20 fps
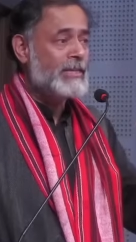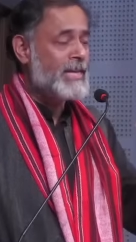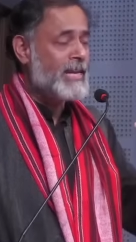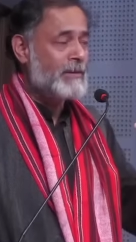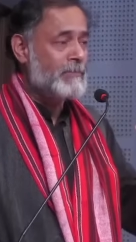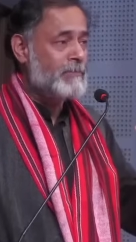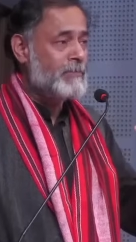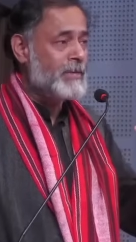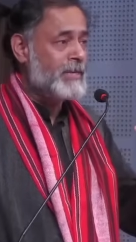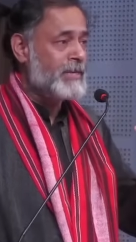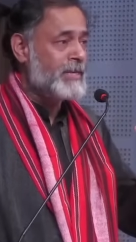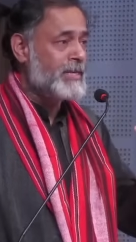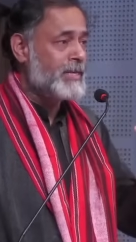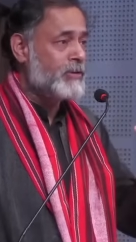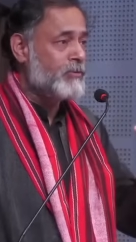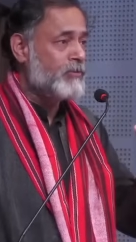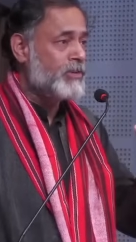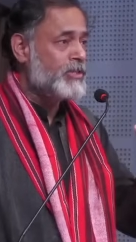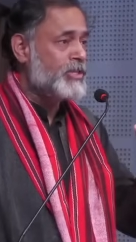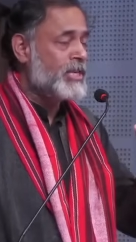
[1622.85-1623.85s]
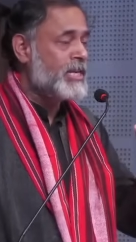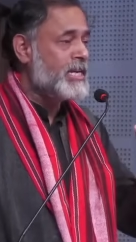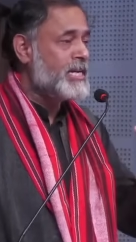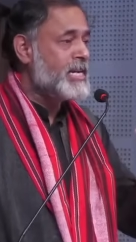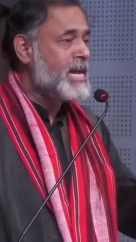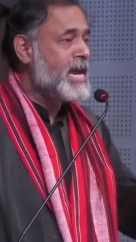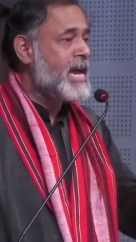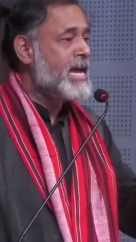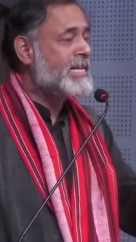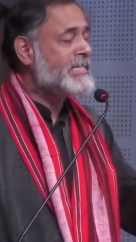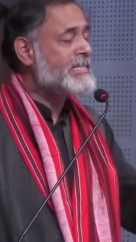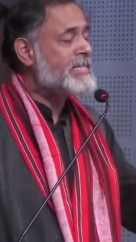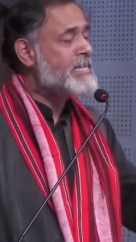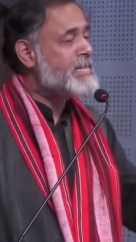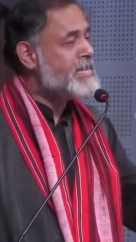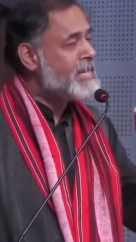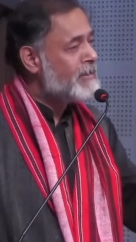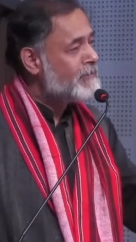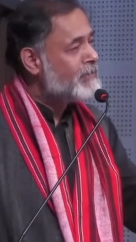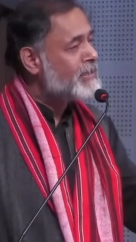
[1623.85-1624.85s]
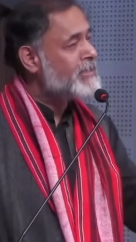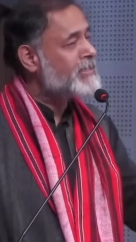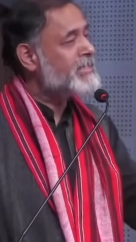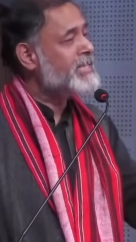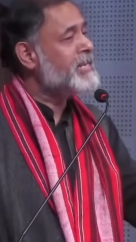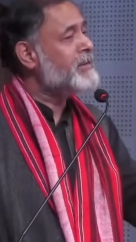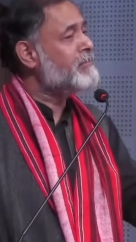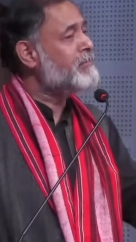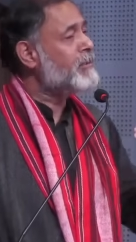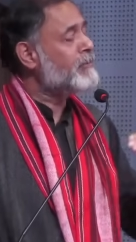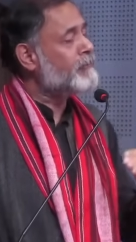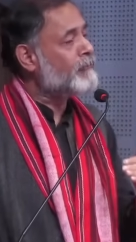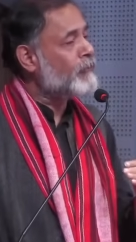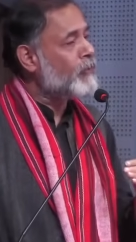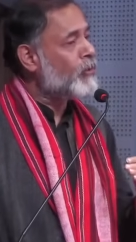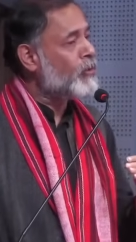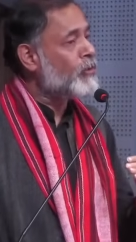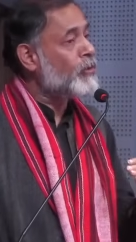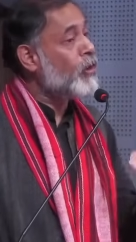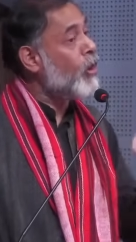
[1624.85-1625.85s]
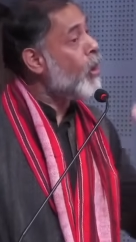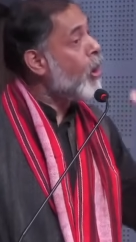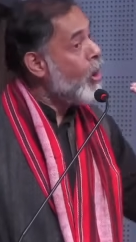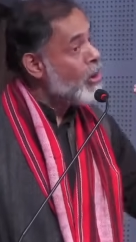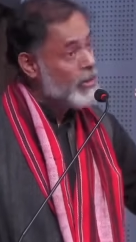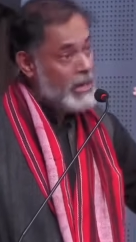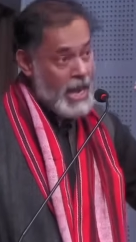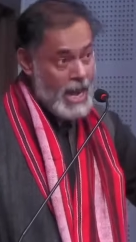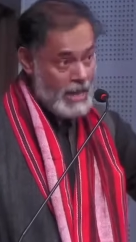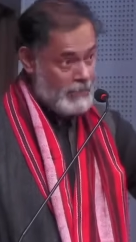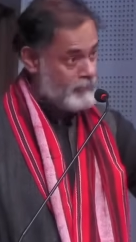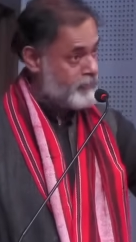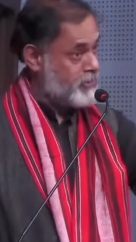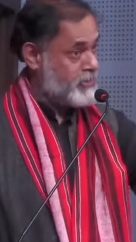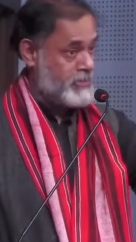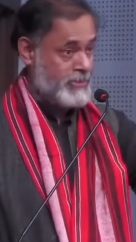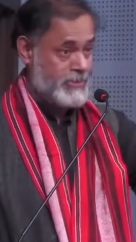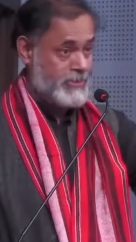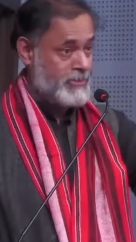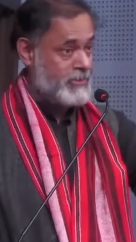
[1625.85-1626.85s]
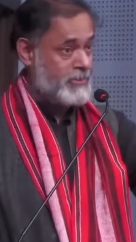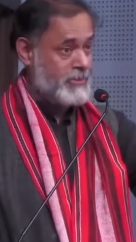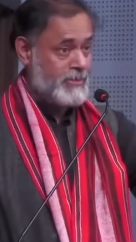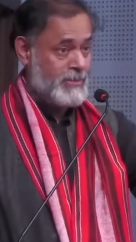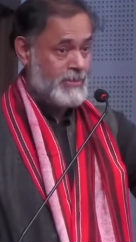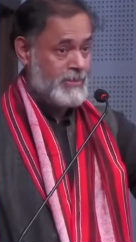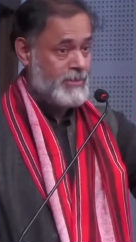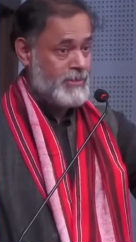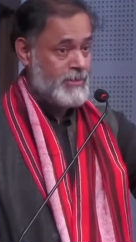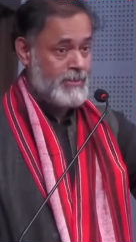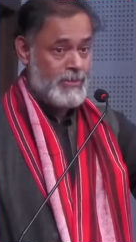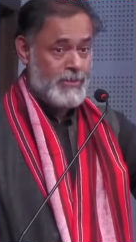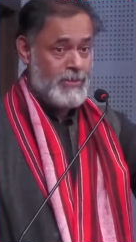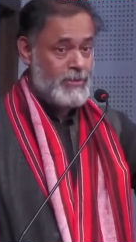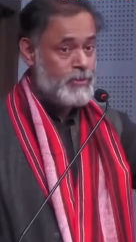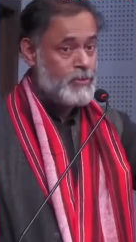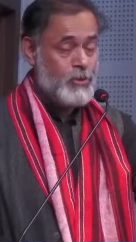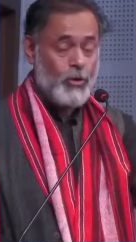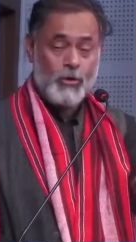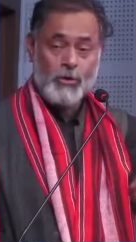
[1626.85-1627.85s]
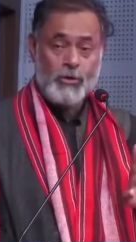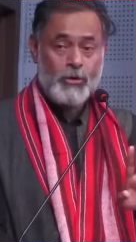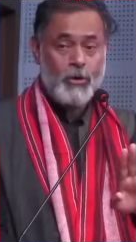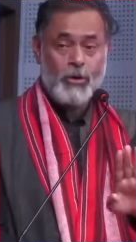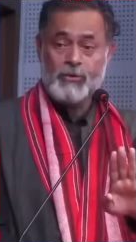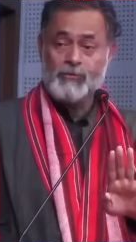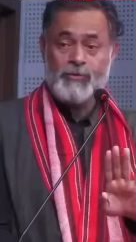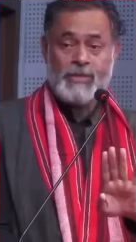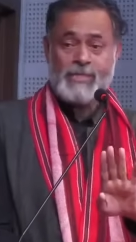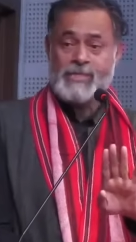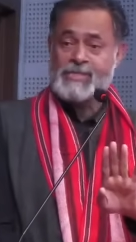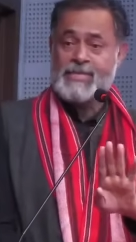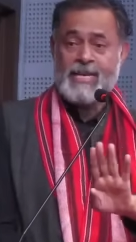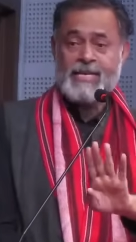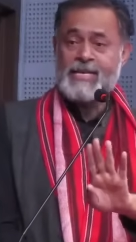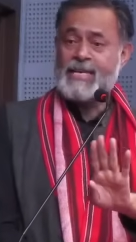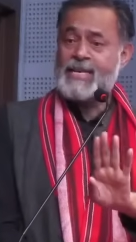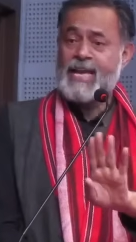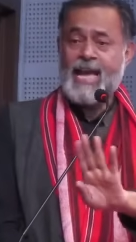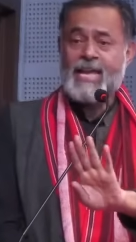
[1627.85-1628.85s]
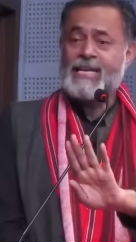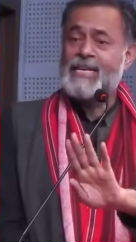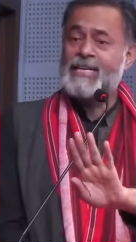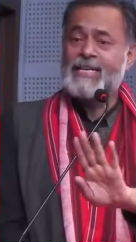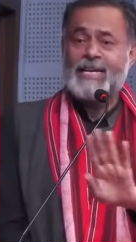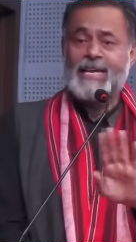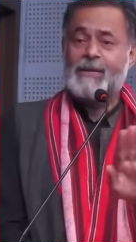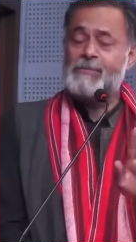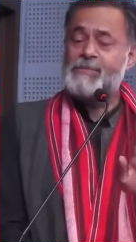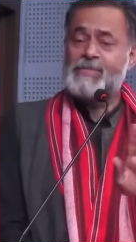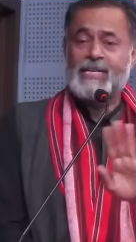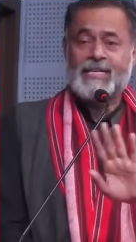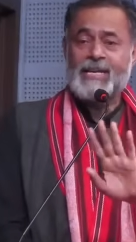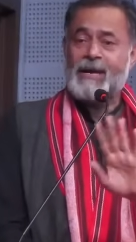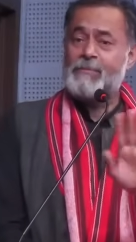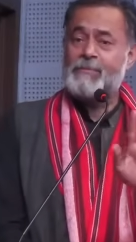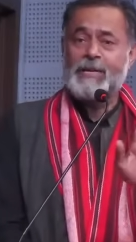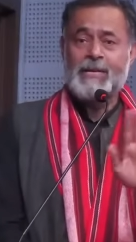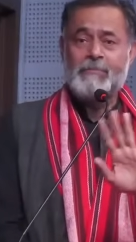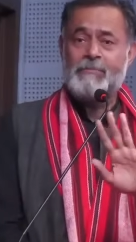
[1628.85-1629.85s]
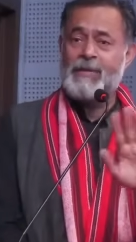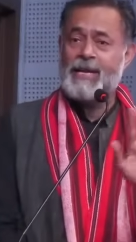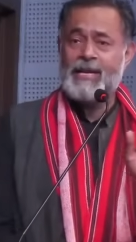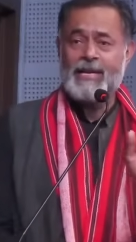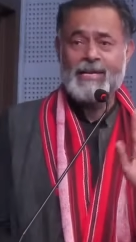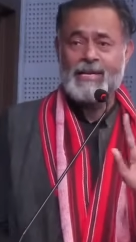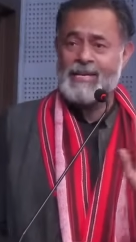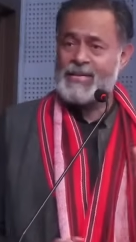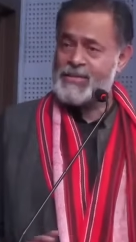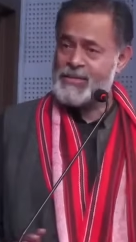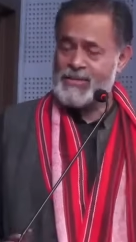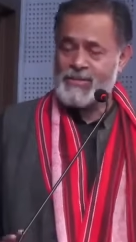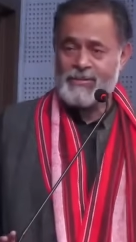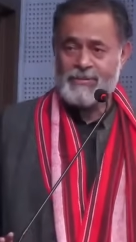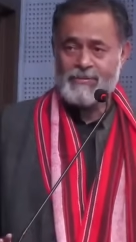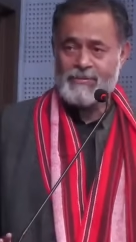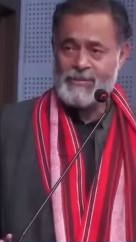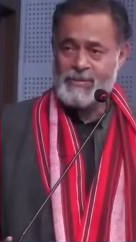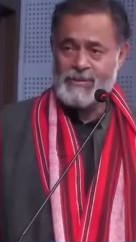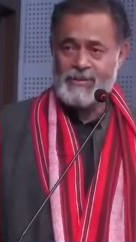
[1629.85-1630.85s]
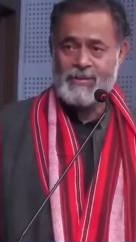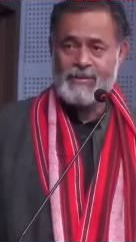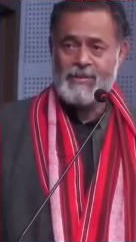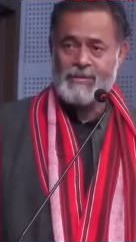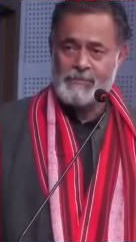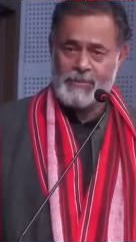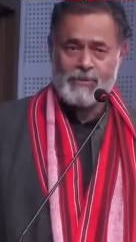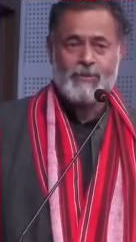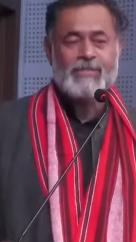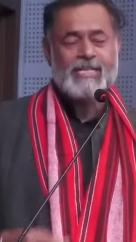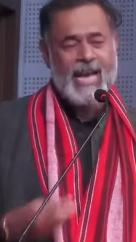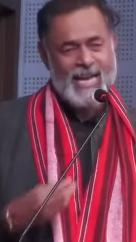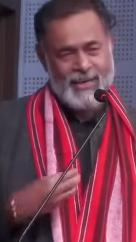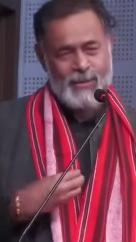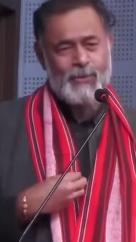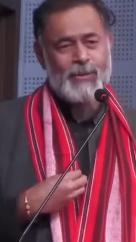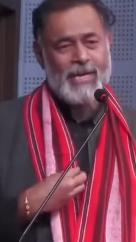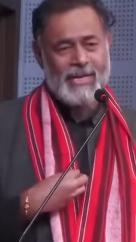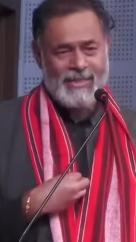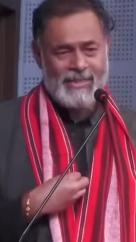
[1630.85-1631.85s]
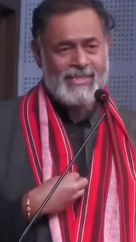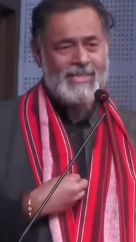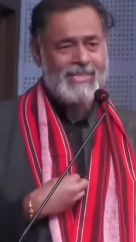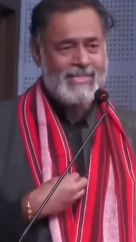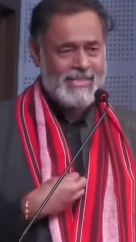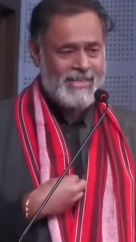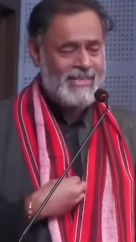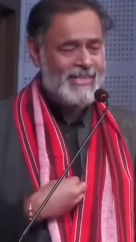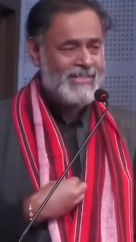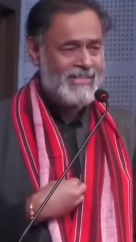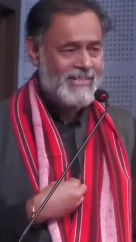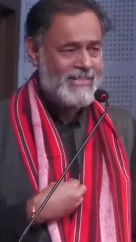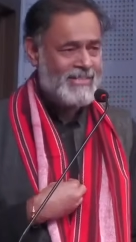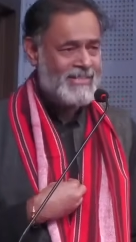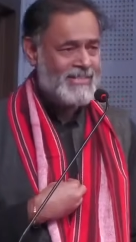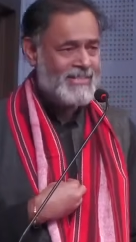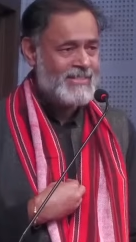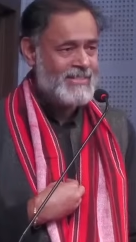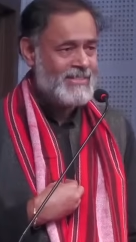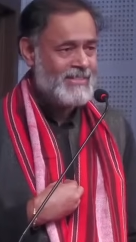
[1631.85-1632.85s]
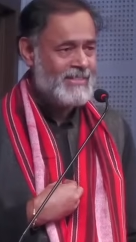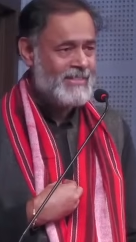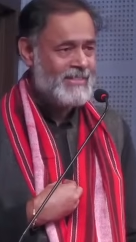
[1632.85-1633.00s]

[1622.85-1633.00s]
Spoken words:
that period, which India has never seen before or after. Notwithstanding any claims that are being made later, because I look at these statistics,